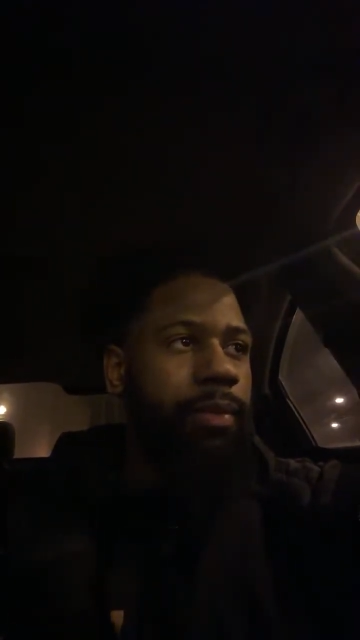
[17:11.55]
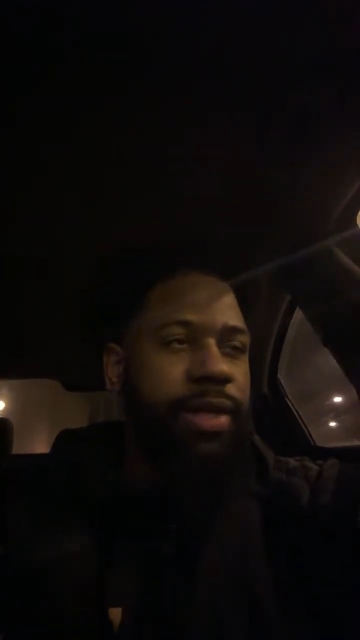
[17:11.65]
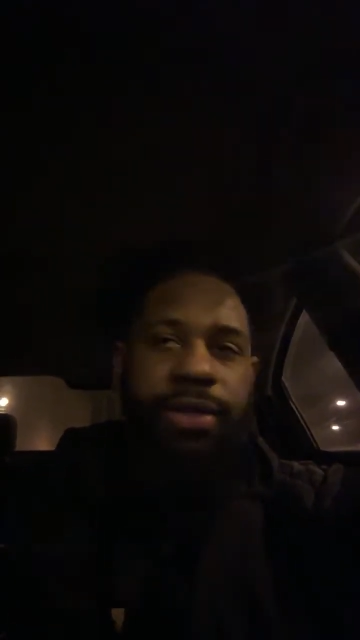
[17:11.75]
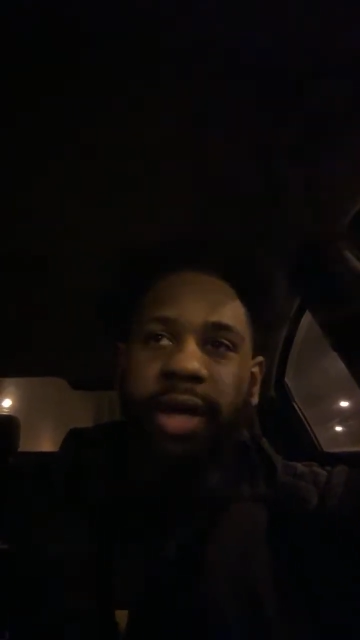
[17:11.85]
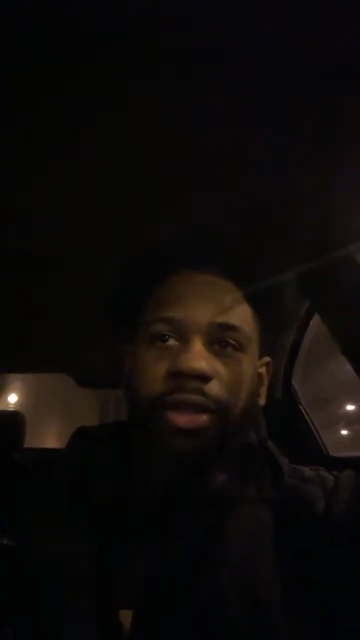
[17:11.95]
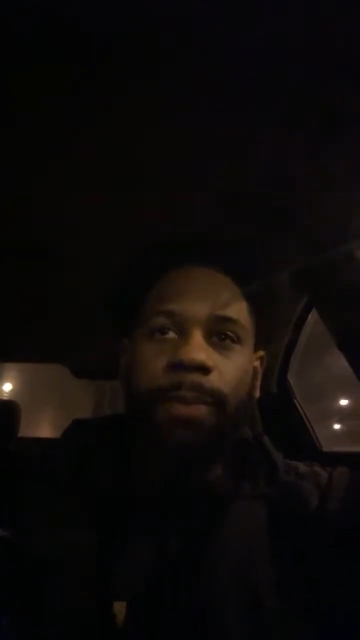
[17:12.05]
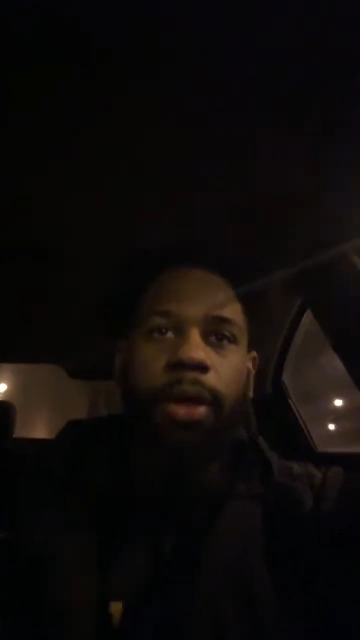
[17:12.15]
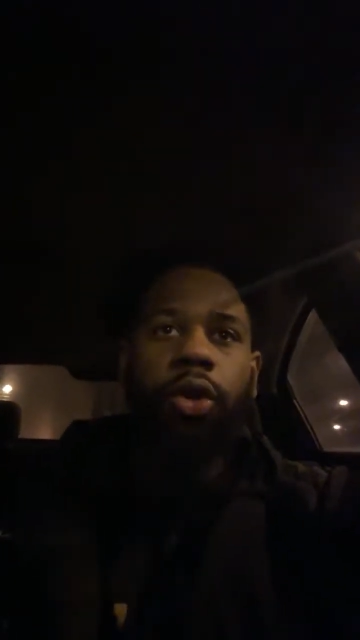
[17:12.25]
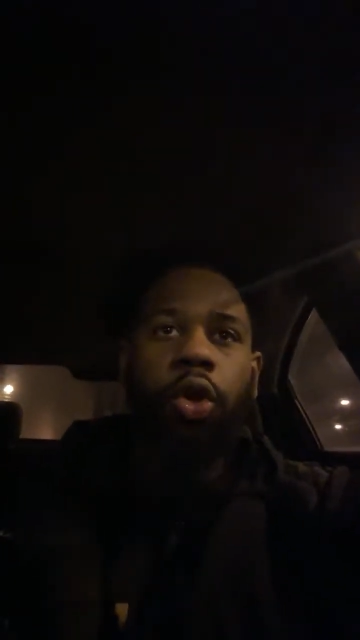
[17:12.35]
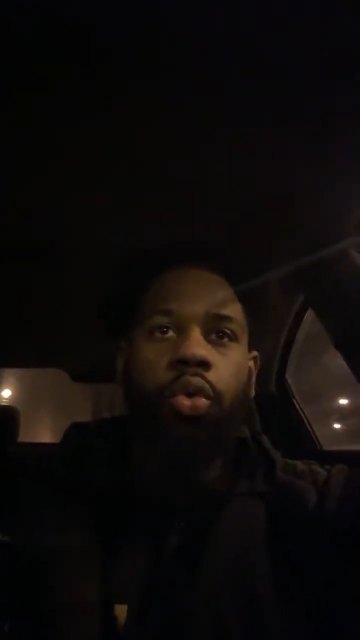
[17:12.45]
It's nothing
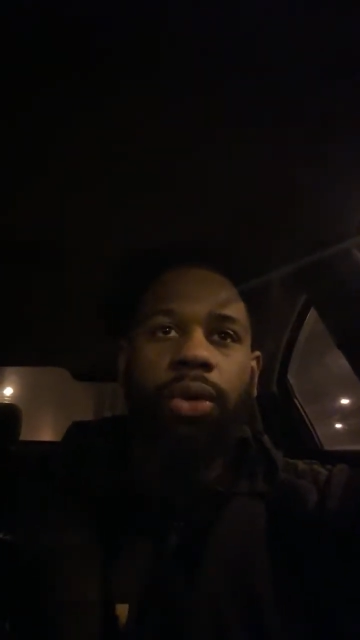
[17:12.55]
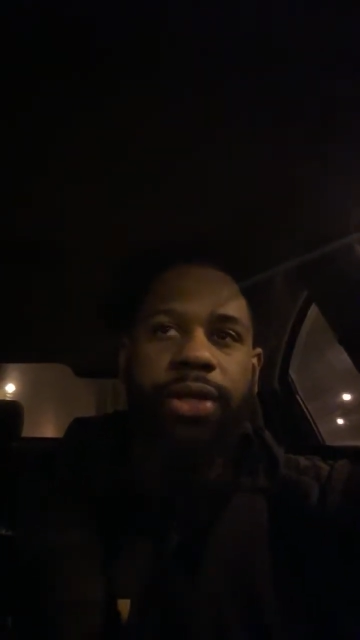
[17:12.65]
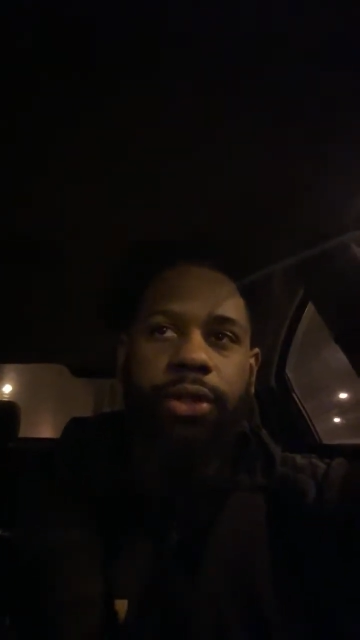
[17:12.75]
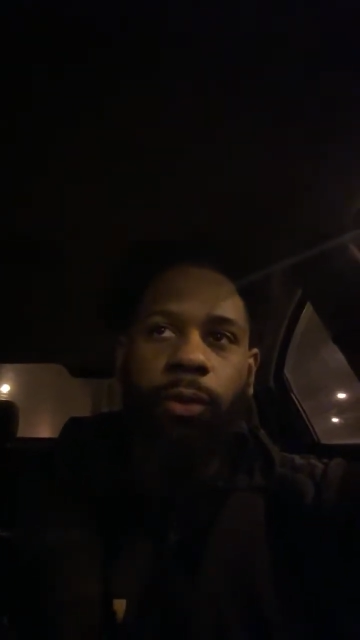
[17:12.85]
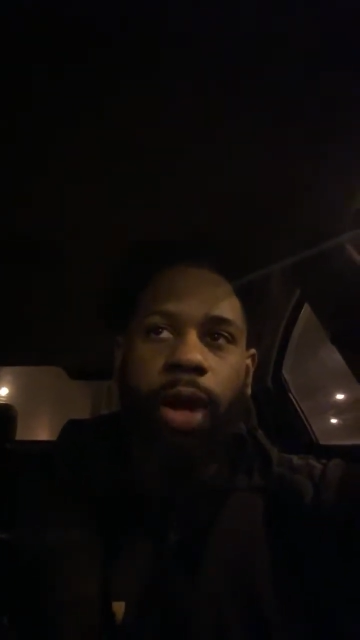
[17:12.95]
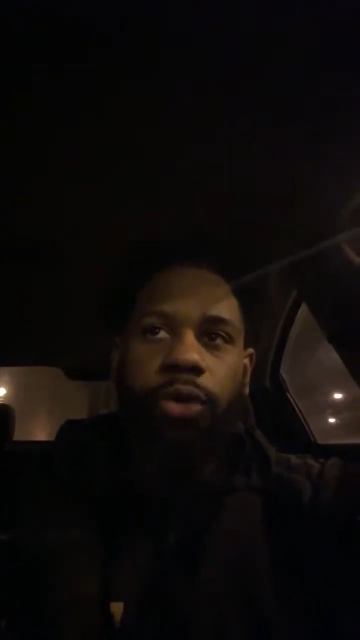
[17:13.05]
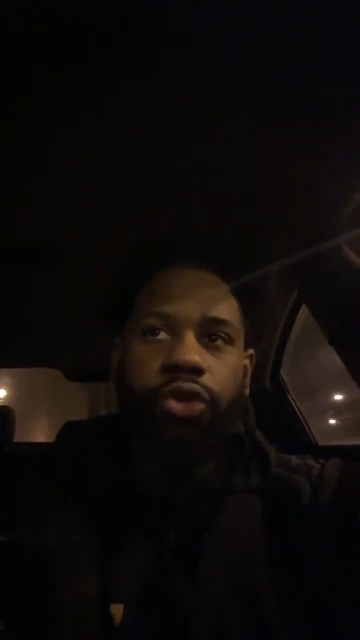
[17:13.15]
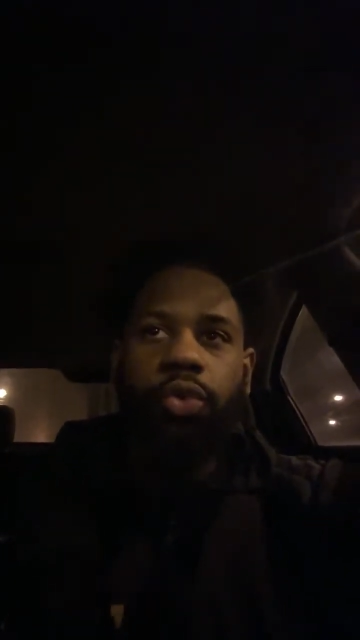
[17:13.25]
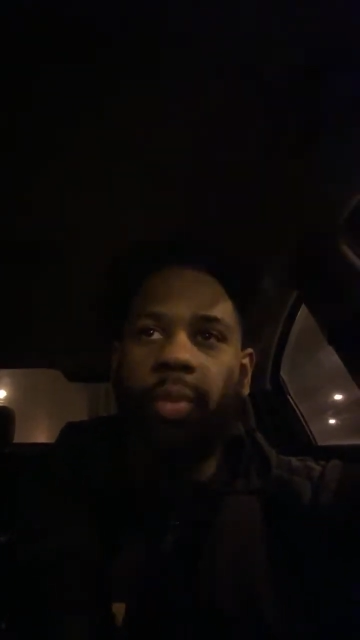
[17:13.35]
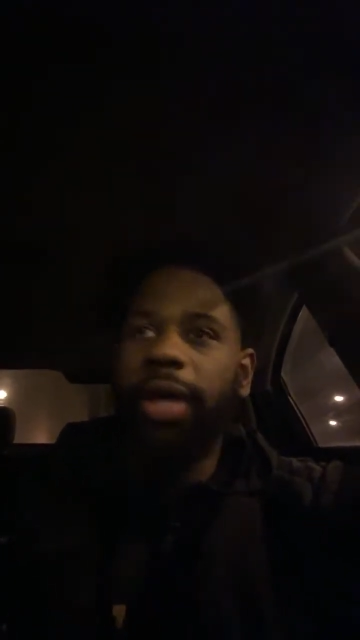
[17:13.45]
but lewdness around
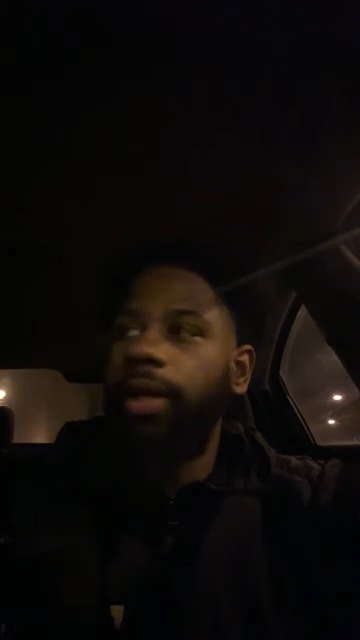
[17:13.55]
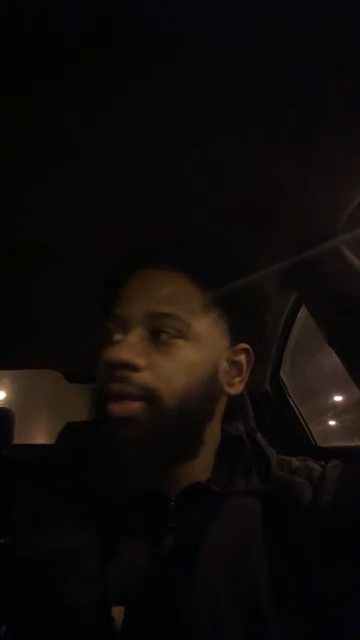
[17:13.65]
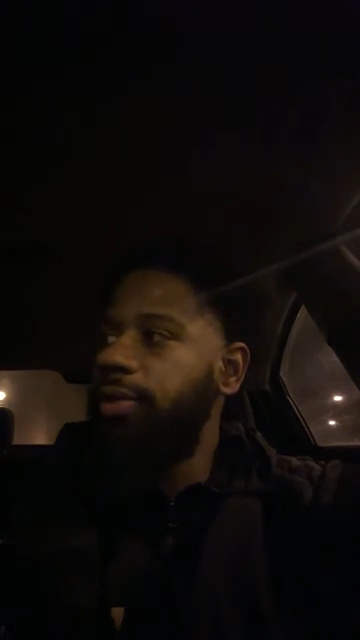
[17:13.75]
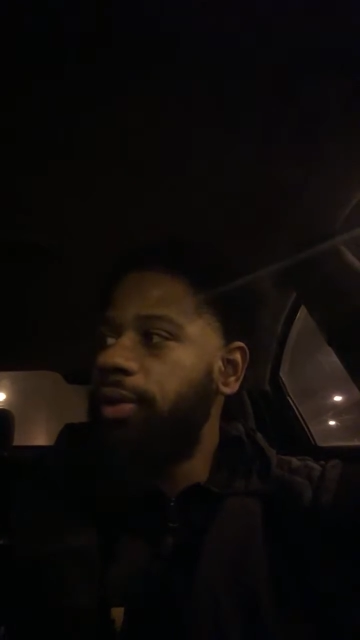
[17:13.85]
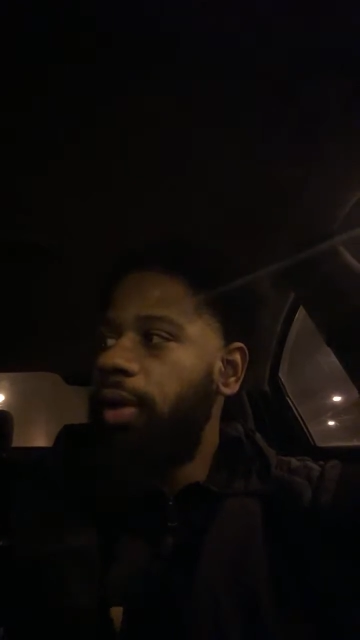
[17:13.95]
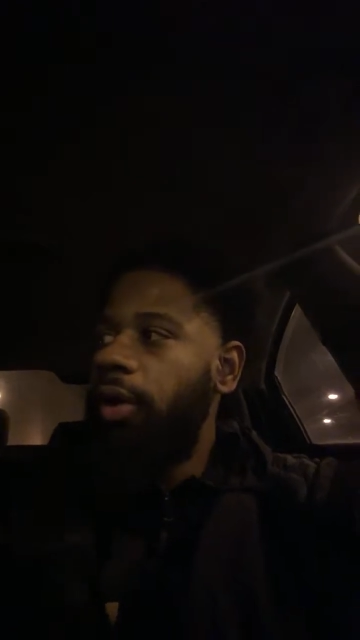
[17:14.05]
you, wickedness.